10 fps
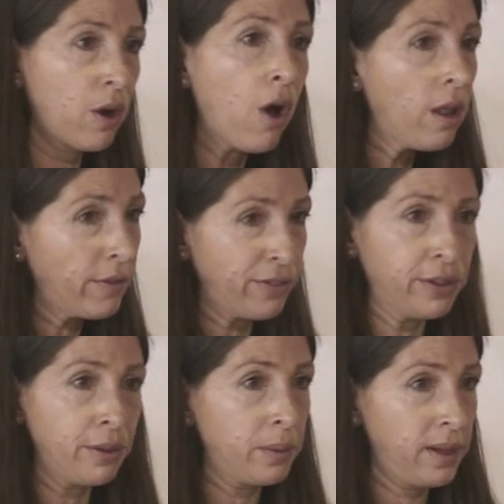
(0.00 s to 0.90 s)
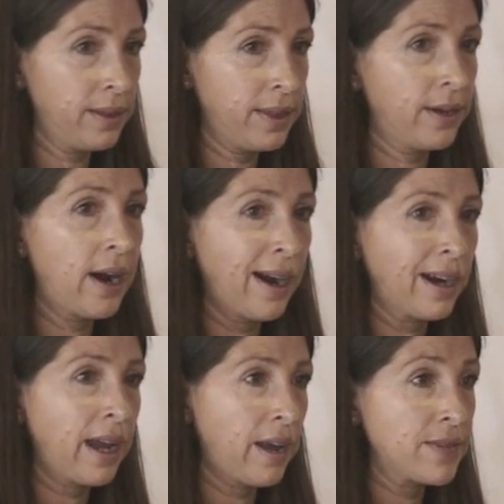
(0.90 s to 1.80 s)
all over the world there are
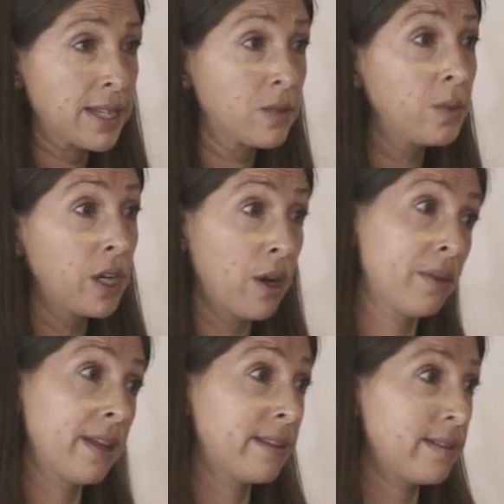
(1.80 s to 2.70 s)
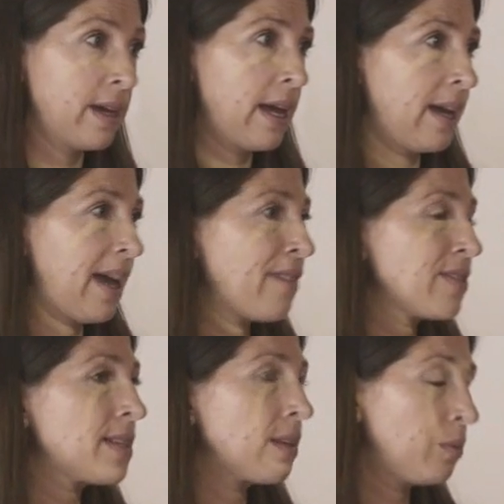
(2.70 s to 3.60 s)
archives that we know that uh,
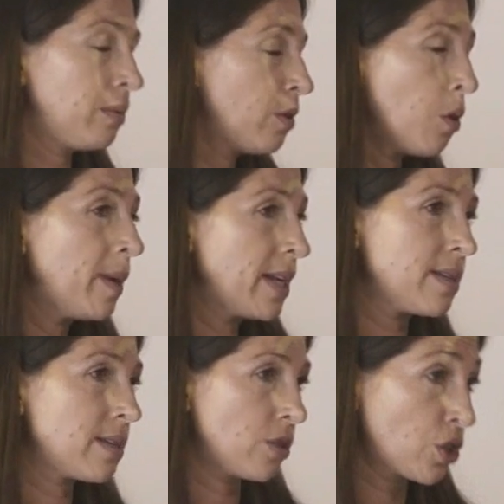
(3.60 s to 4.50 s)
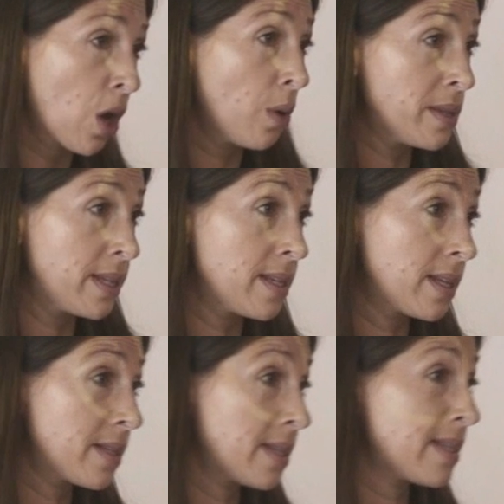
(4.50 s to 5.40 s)
haven't nobody showed since
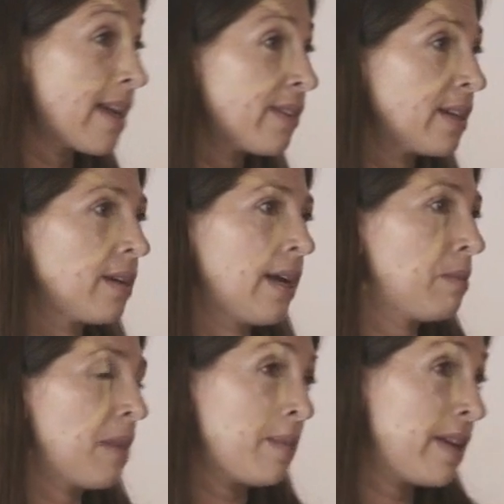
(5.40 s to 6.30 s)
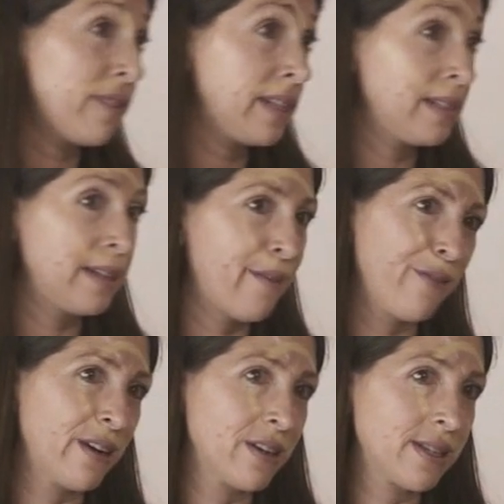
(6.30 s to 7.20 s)
67 and maybe even
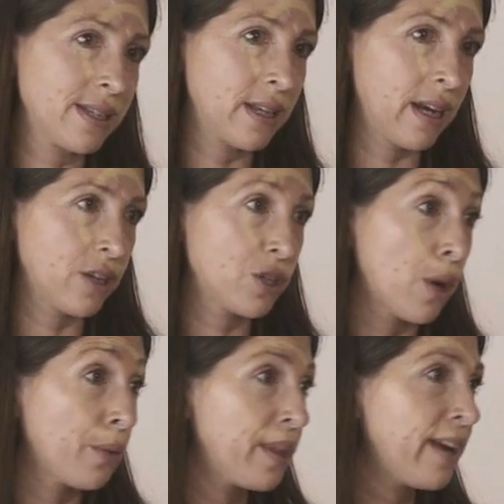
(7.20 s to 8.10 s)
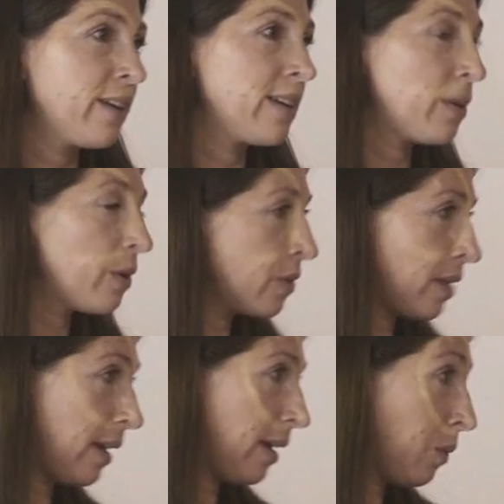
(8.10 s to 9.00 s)
never uh, shown there and the,
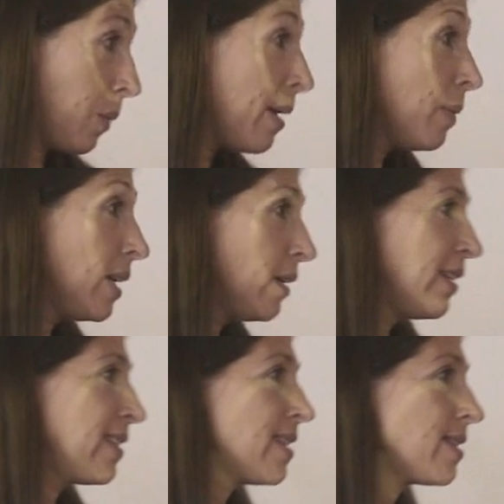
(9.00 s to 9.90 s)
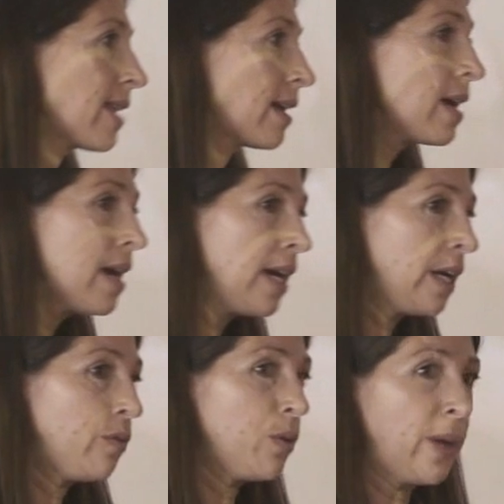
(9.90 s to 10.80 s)
the, way we knew it is that
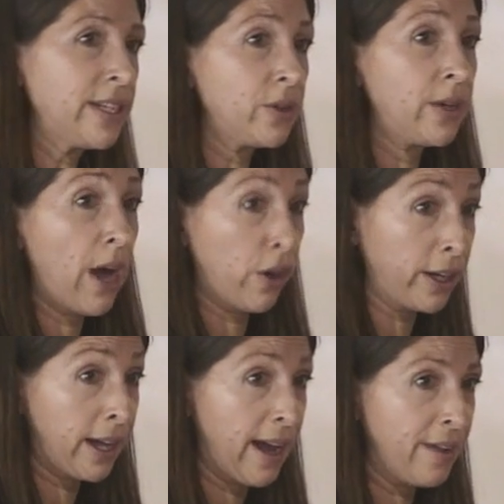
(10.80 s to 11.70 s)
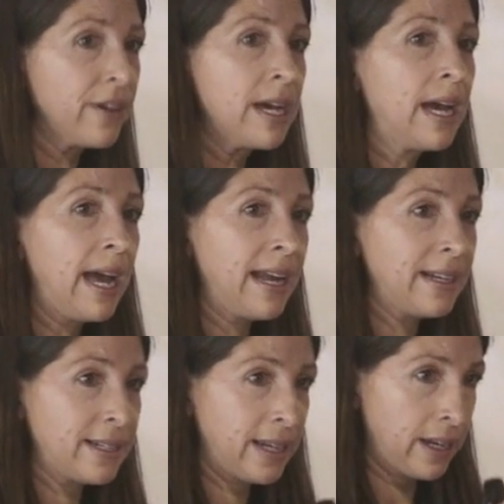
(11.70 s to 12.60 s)
if we went to an archive
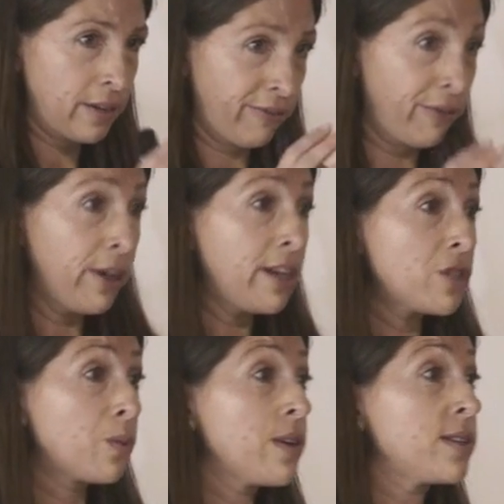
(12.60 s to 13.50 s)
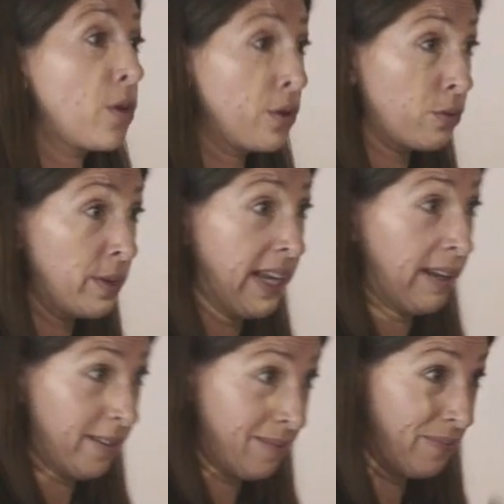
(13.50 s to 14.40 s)
and the footage was on
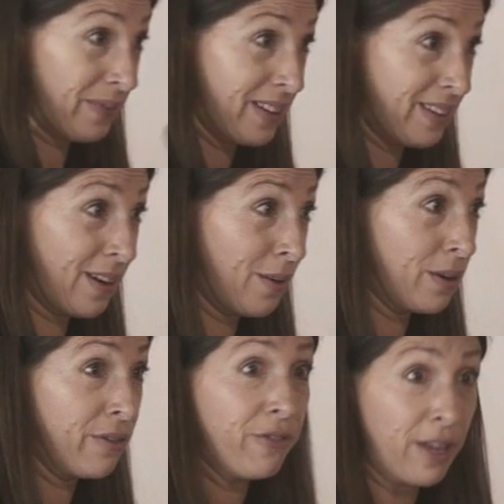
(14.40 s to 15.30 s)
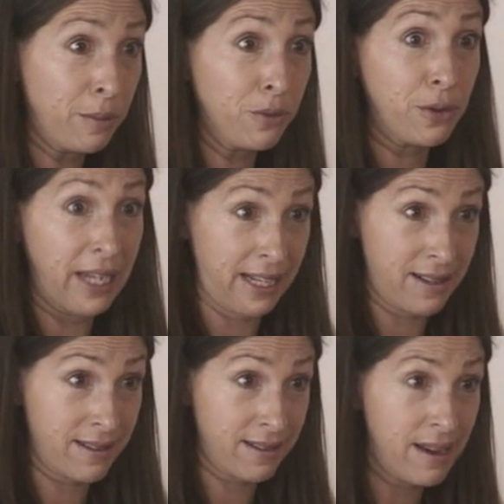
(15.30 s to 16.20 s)
reel you know on film
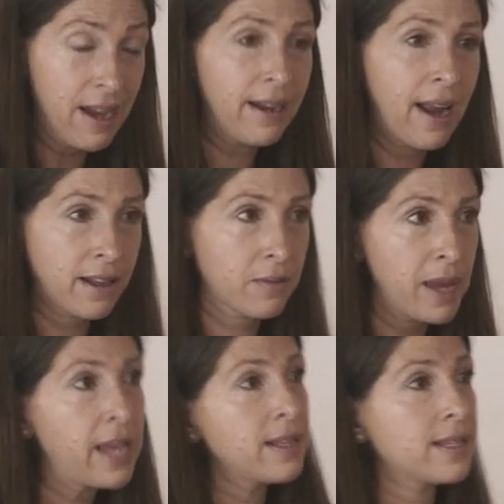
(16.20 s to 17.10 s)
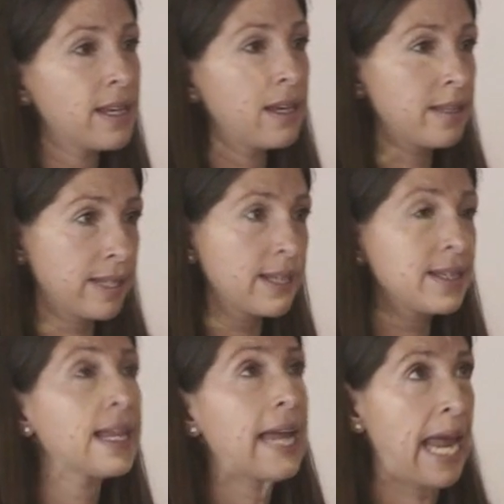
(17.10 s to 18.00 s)
reels that means
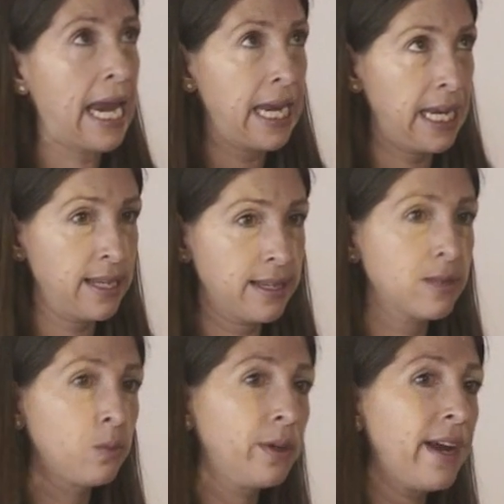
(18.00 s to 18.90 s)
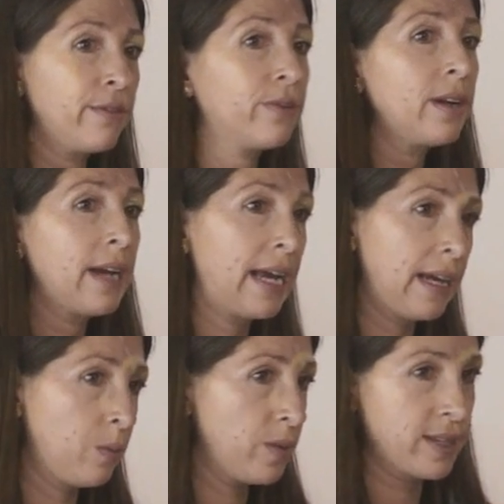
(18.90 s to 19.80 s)
since the 80s whatever
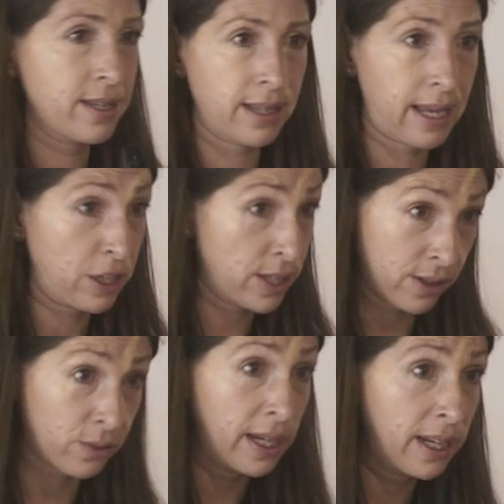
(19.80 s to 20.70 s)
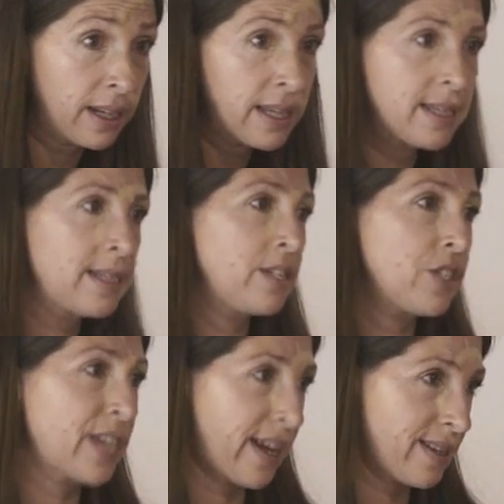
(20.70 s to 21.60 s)
was screened is
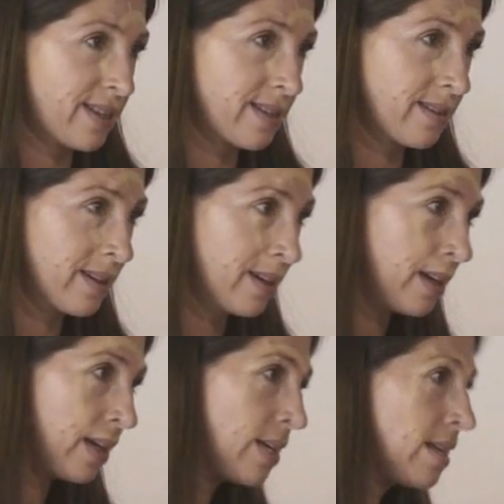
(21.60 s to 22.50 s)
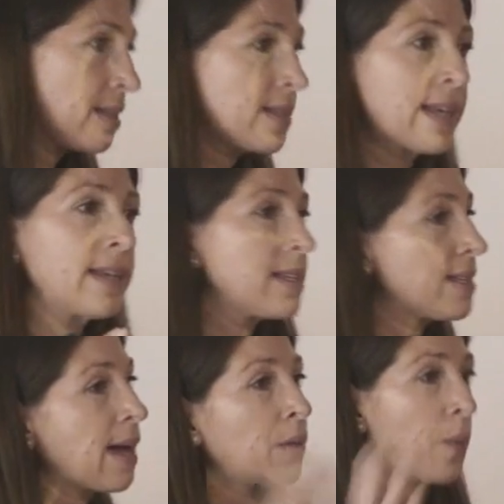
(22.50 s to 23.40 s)
digitized in
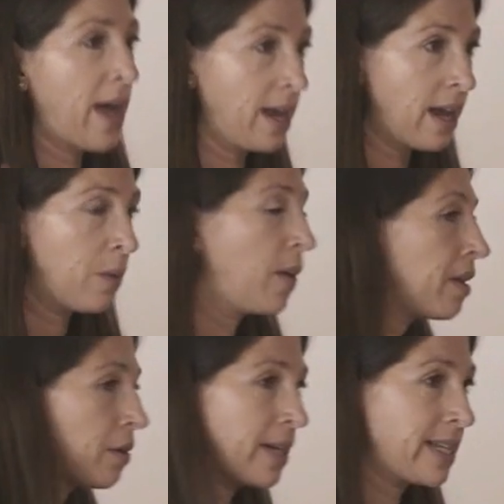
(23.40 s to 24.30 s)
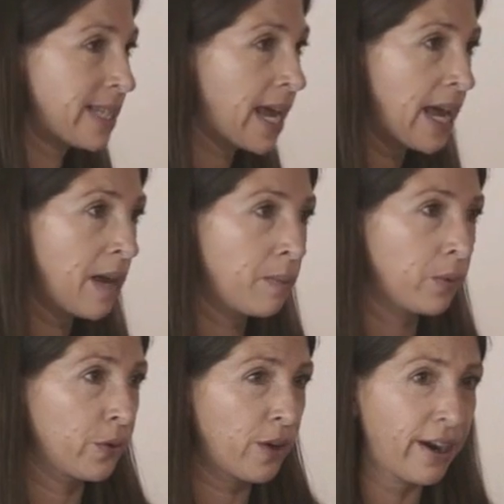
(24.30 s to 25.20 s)
some way, whether on a tape
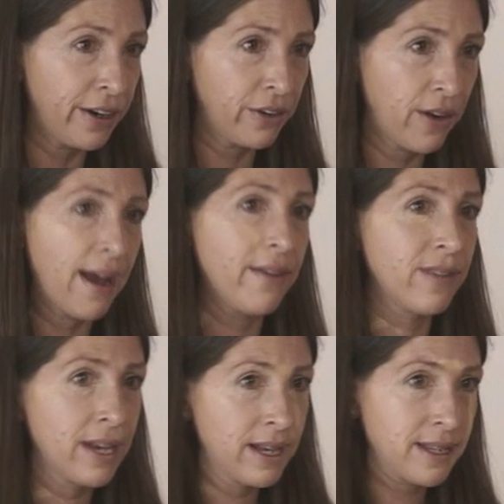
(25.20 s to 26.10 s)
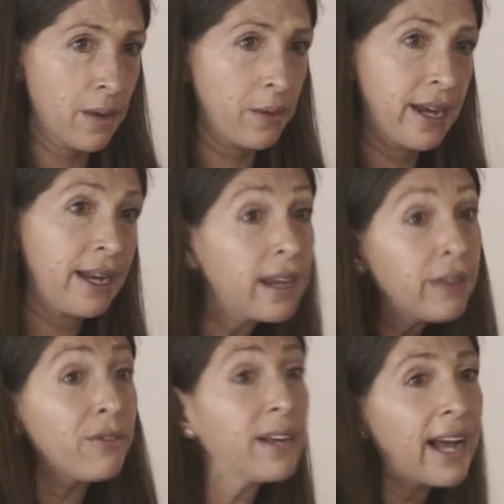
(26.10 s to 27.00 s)
or a hard drive somewhere. And
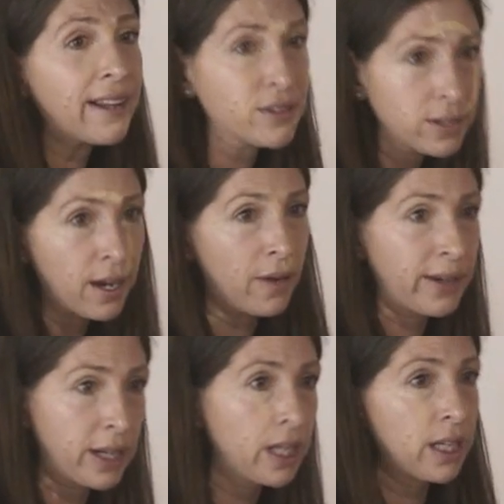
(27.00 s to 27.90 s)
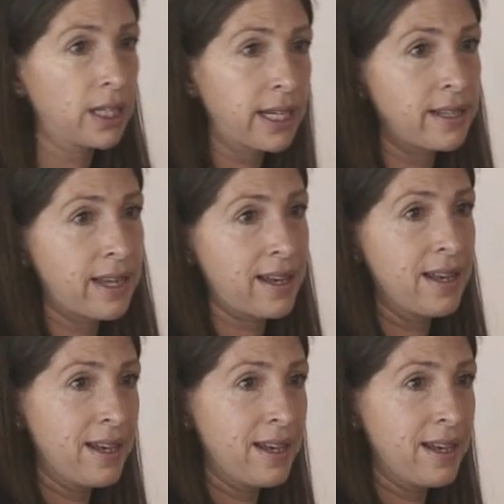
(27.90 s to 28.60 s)
if we had to go and look at the